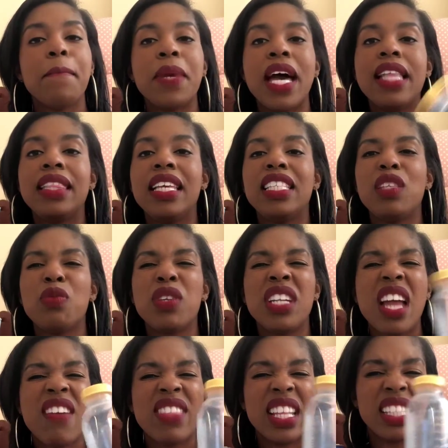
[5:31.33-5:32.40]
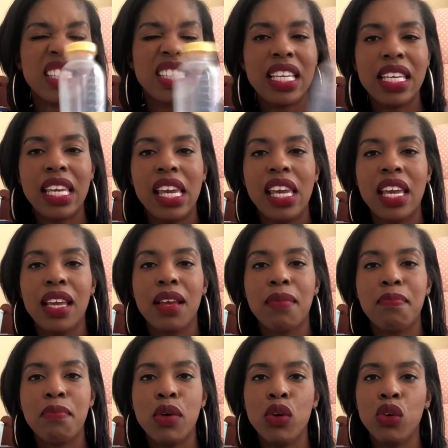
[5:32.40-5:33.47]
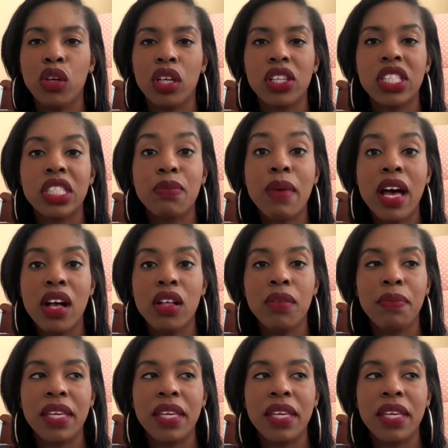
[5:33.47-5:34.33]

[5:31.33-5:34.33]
But at least it wouldn't have that stinky milk smell,